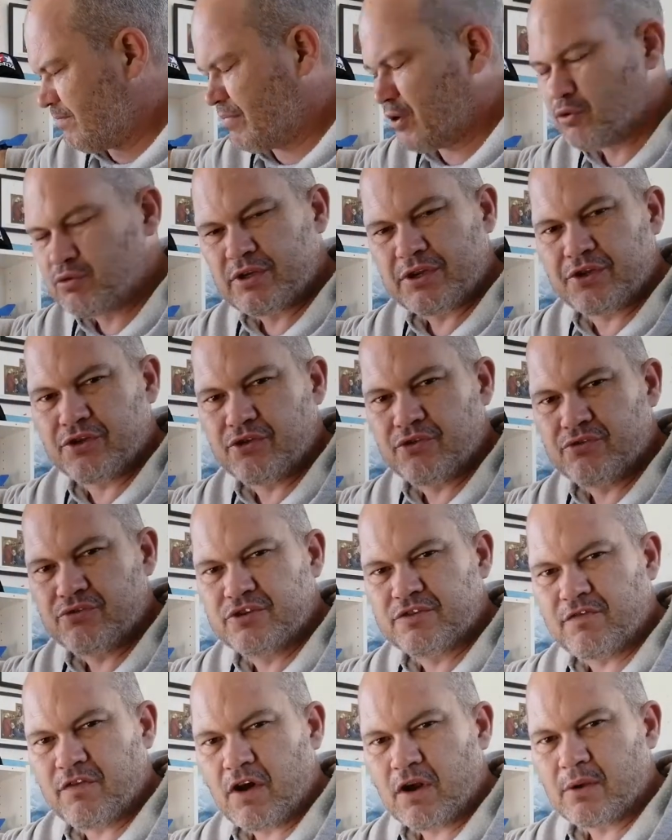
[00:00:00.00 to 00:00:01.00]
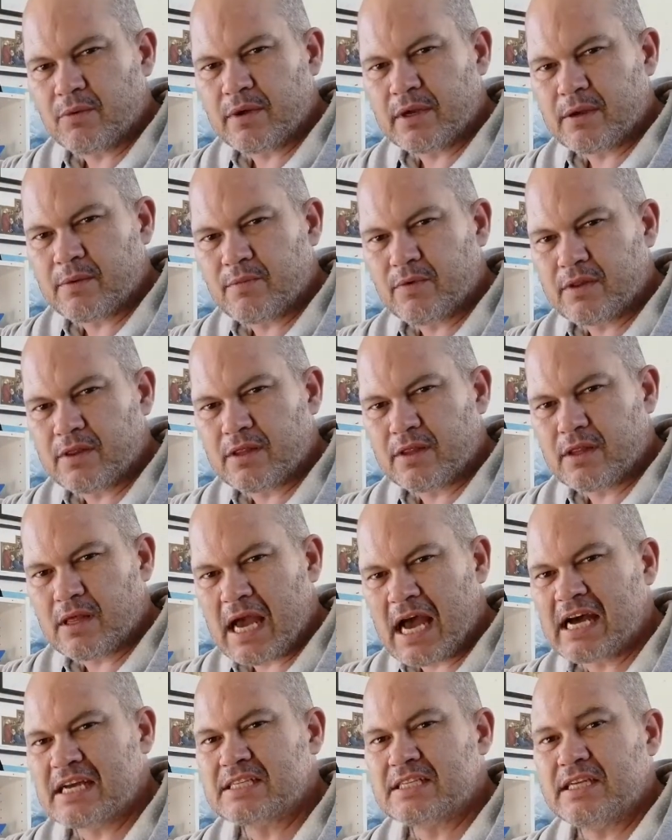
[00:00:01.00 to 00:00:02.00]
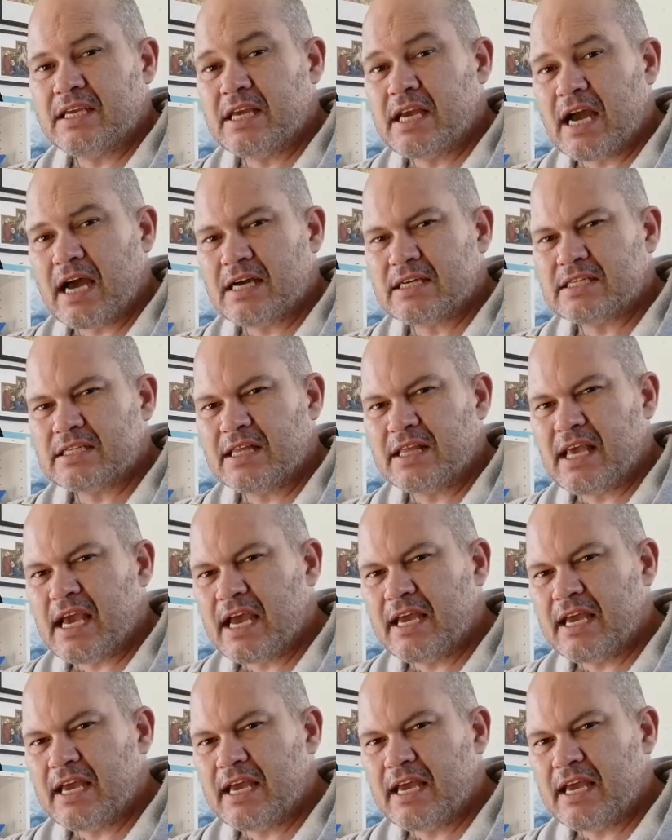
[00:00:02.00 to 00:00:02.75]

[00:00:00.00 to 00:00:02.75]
built a huge following with RC cars in the